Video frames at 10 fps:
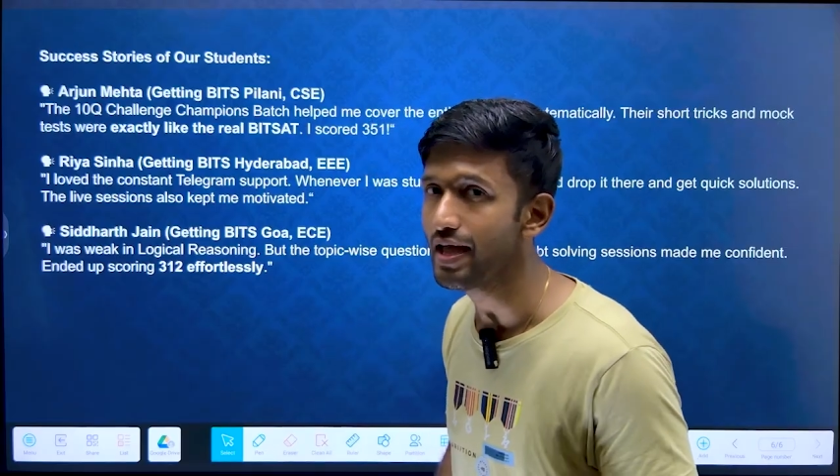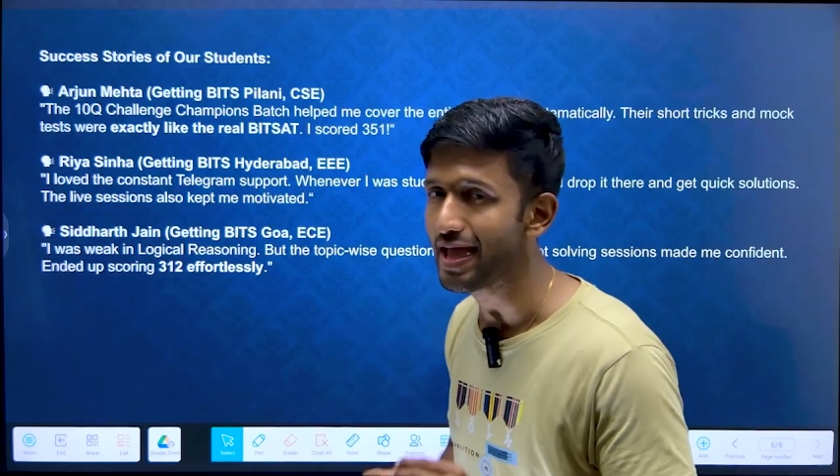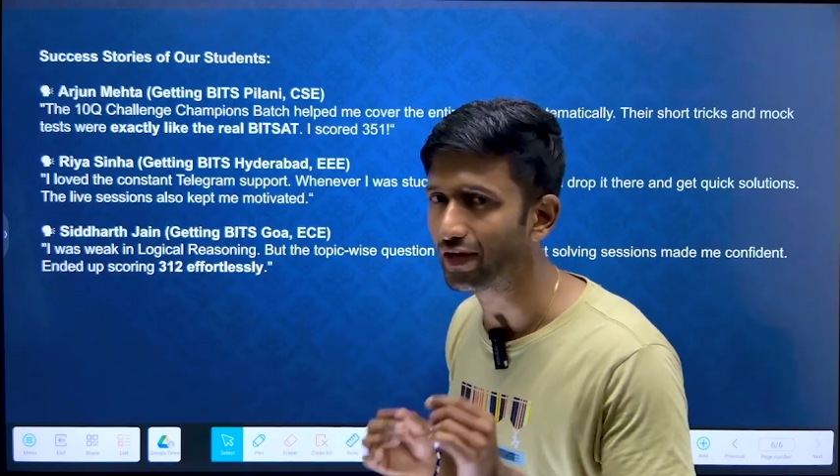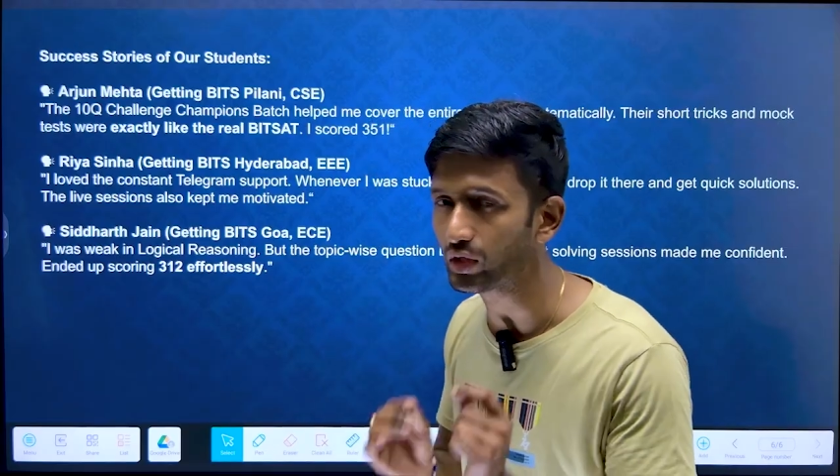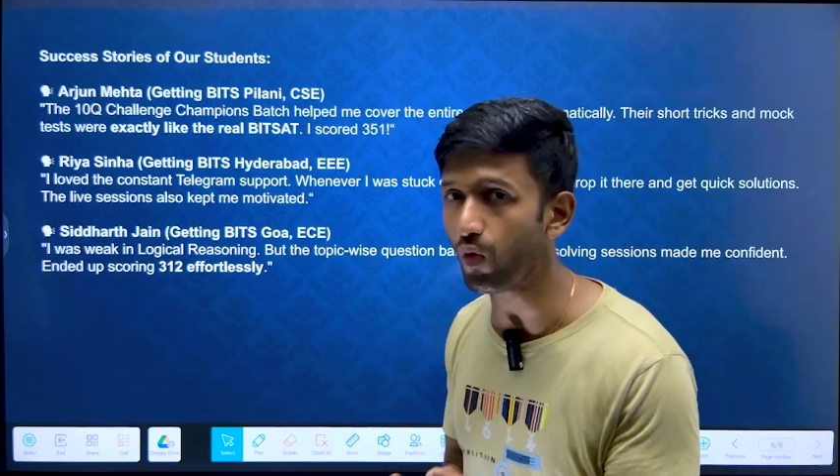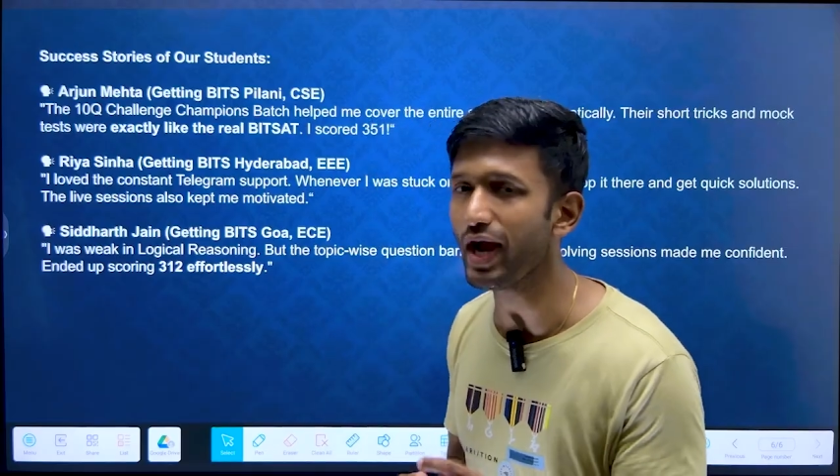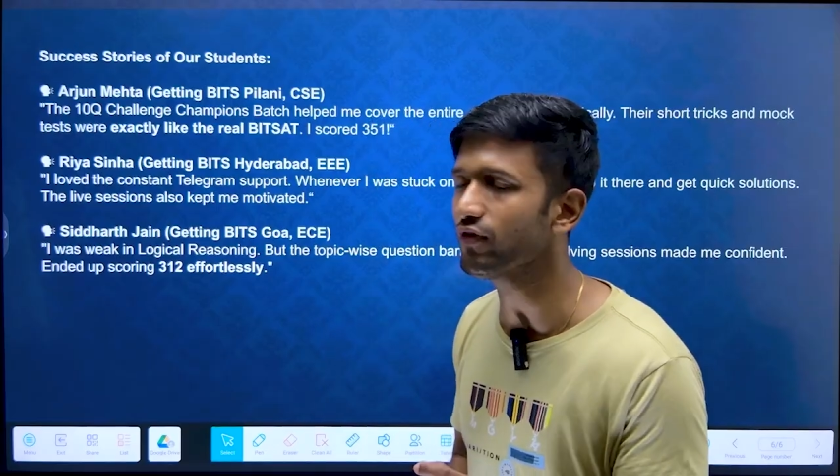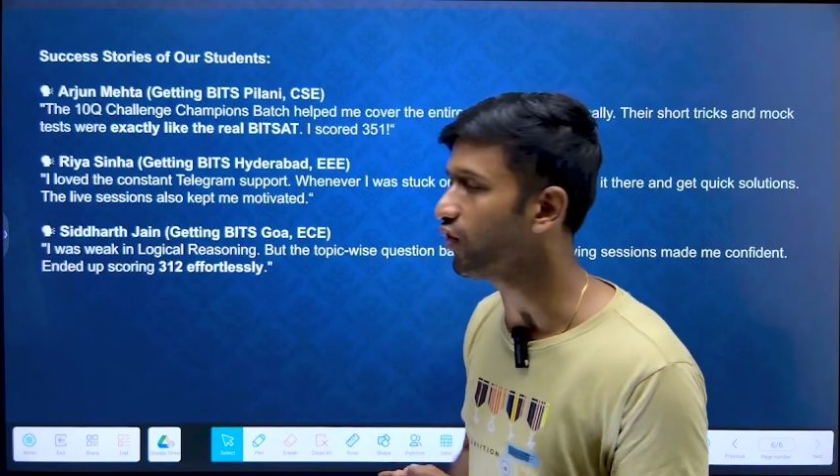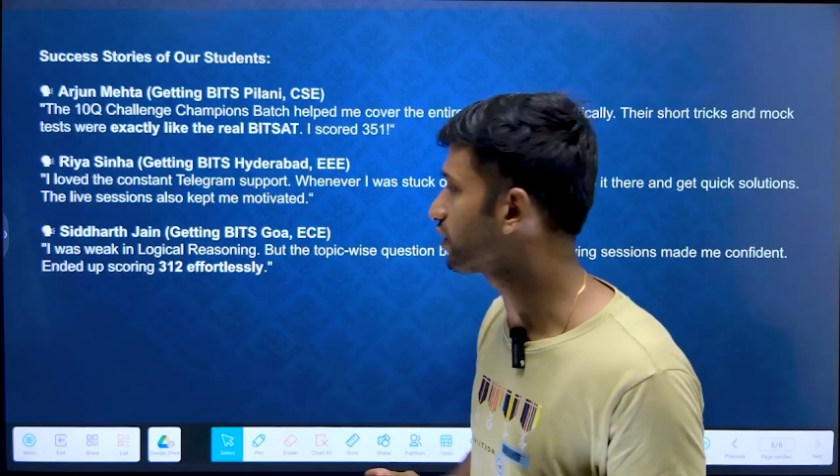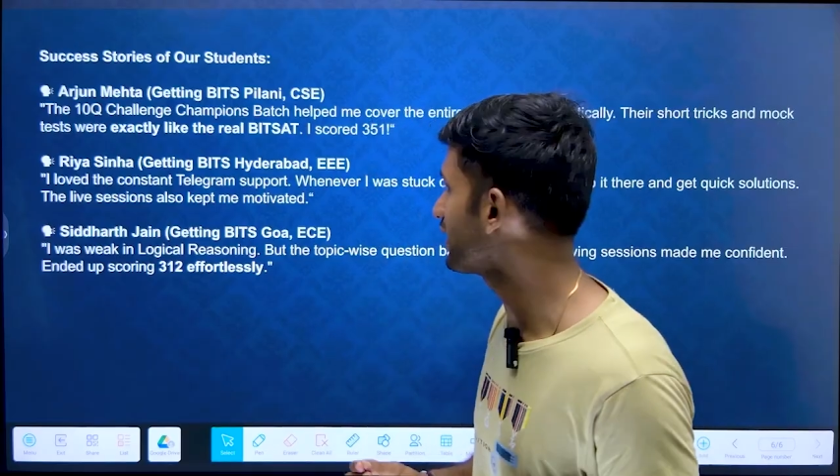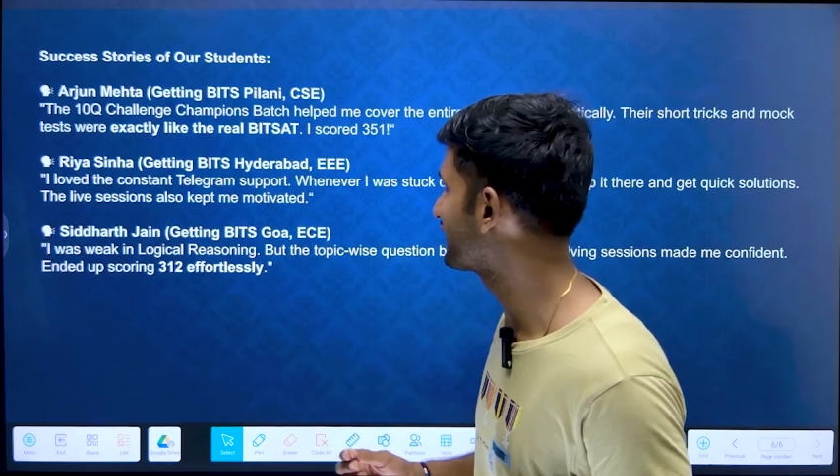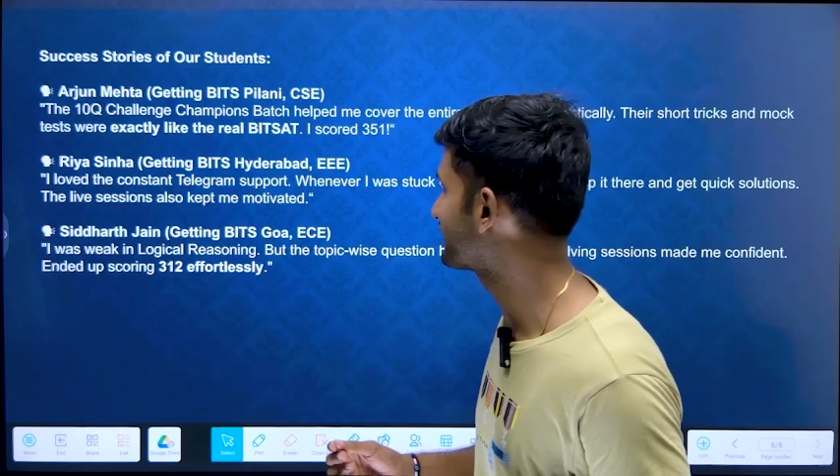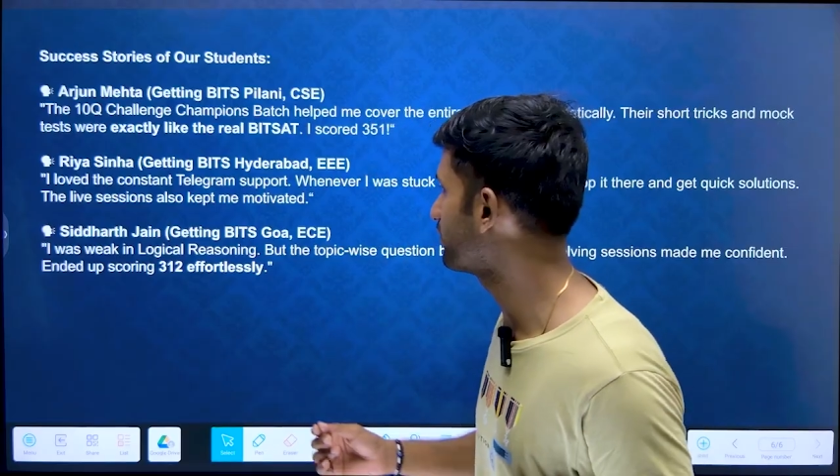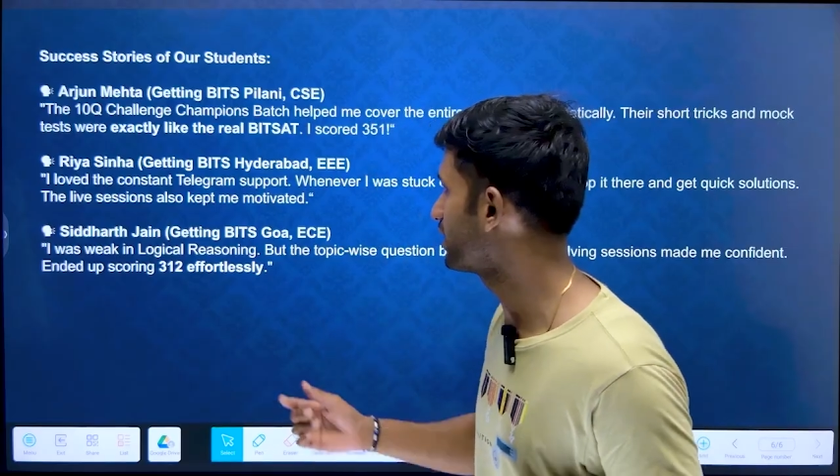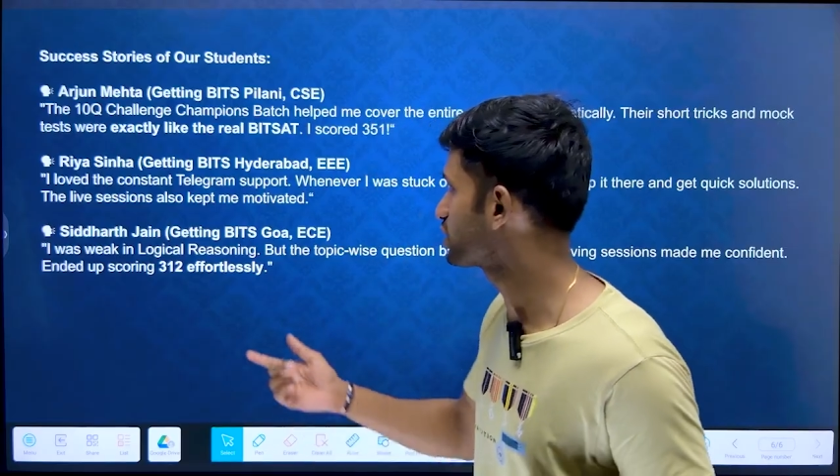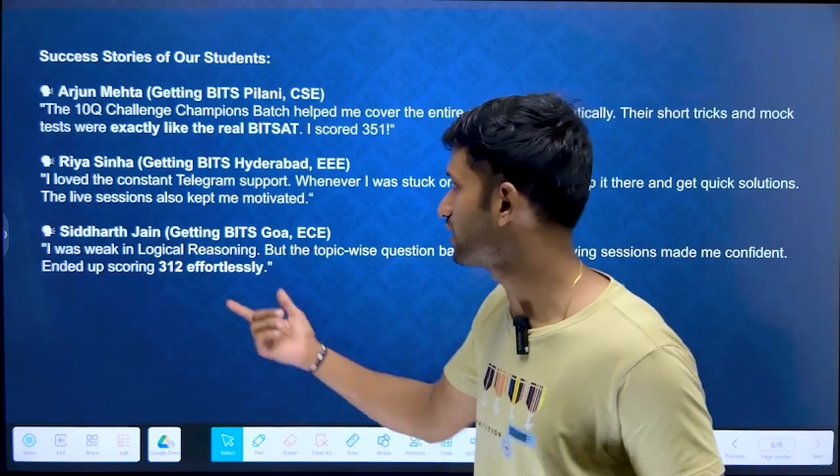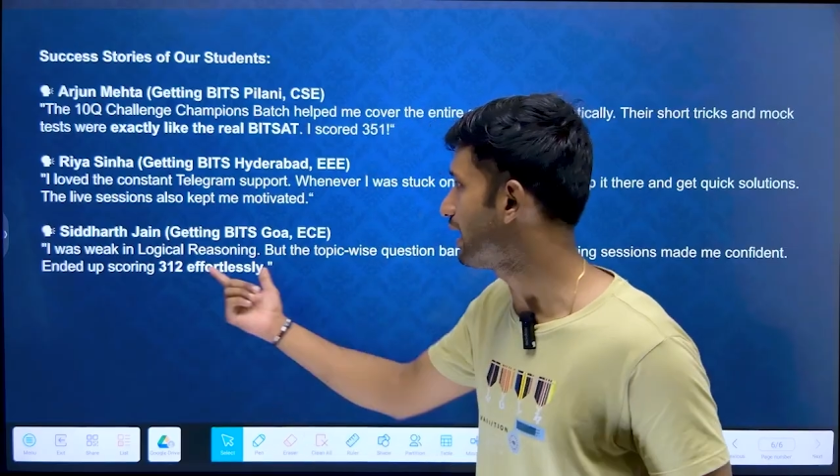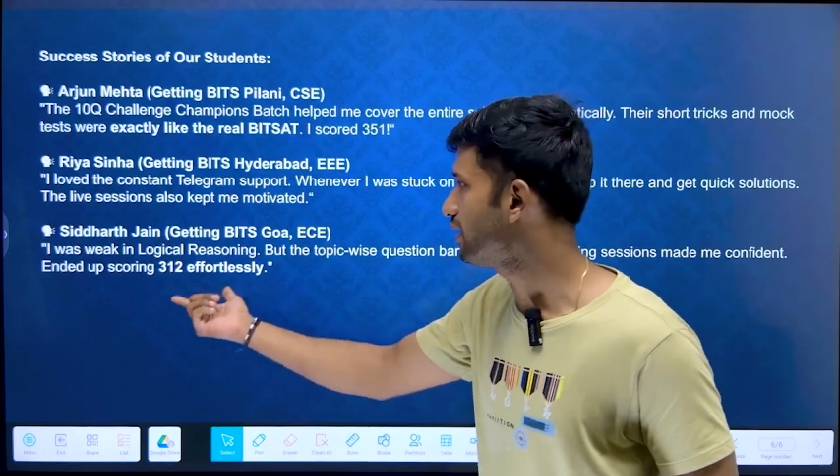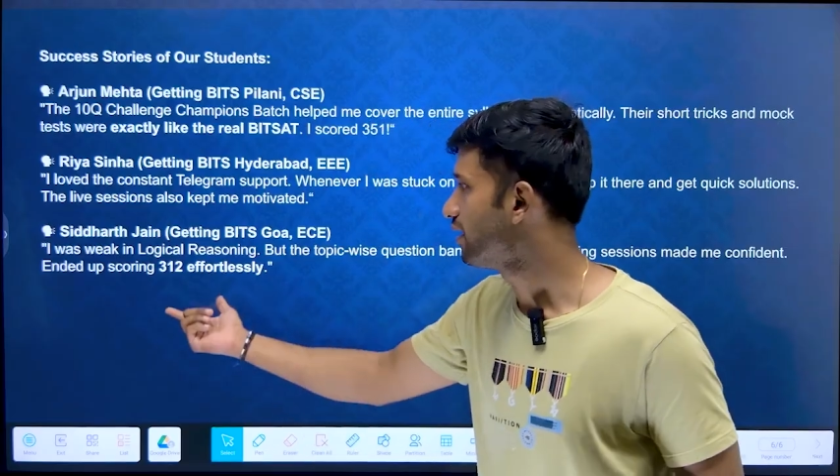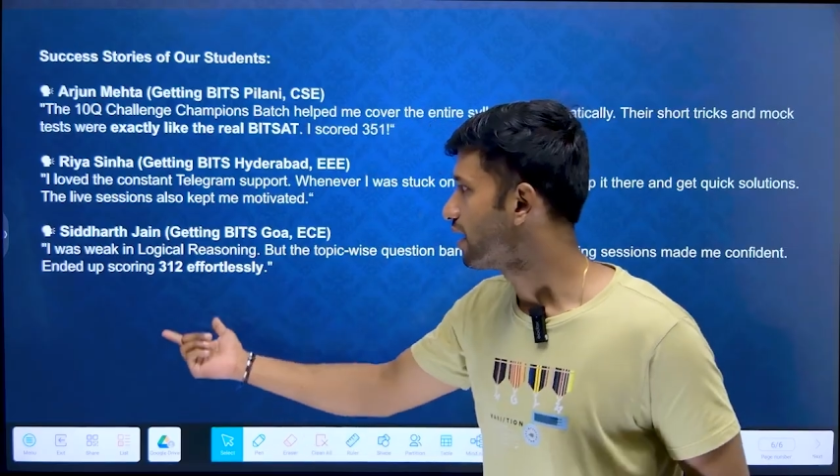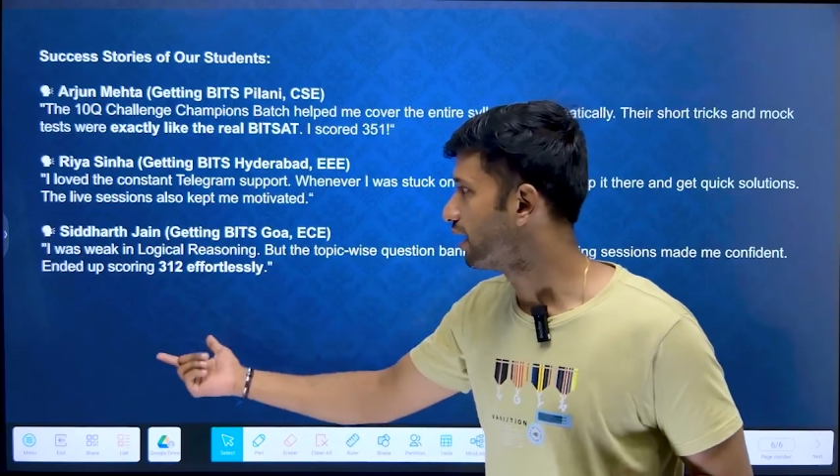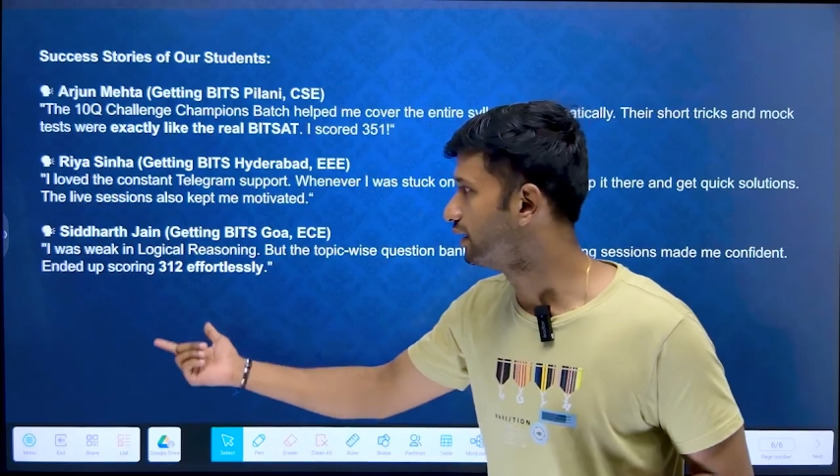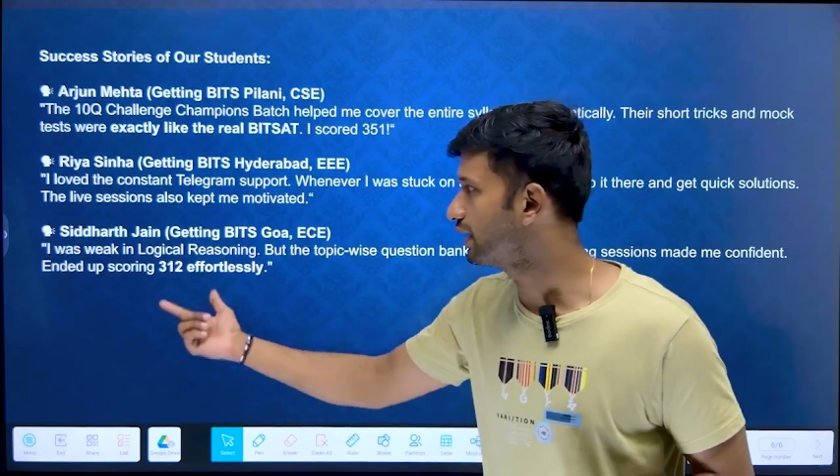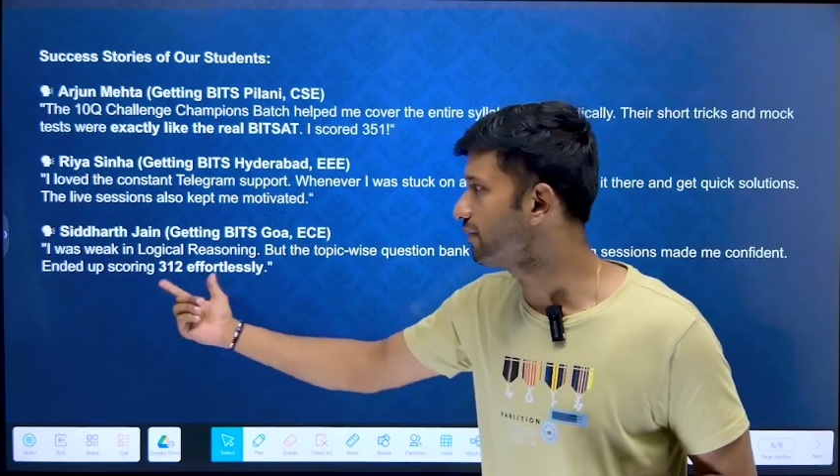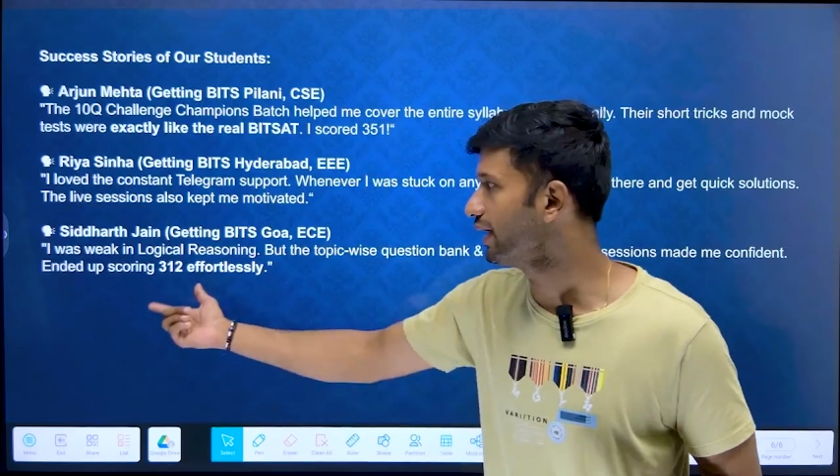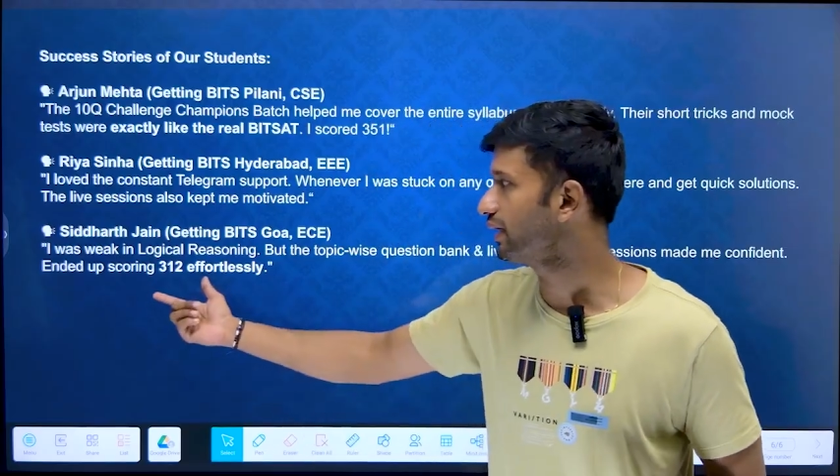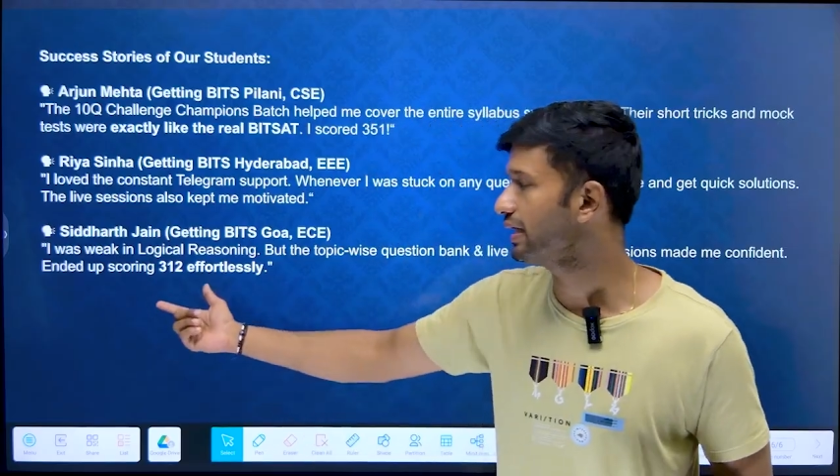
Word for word: required for the examination and ultimately